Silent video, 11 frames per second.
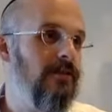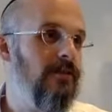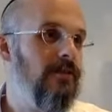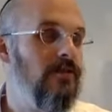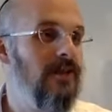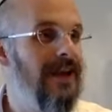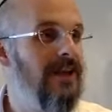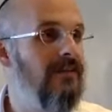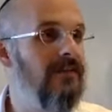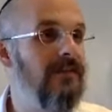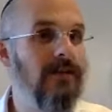So the
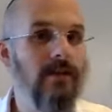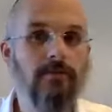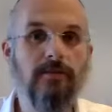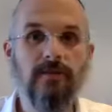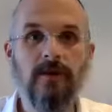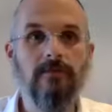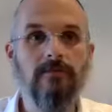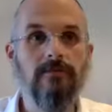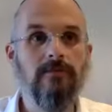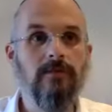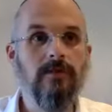anger didn't come from
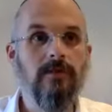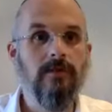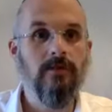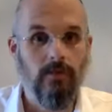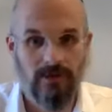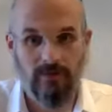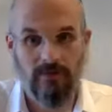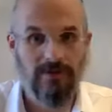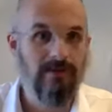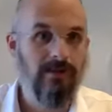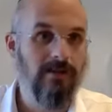what the
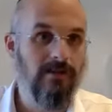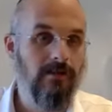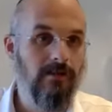person did,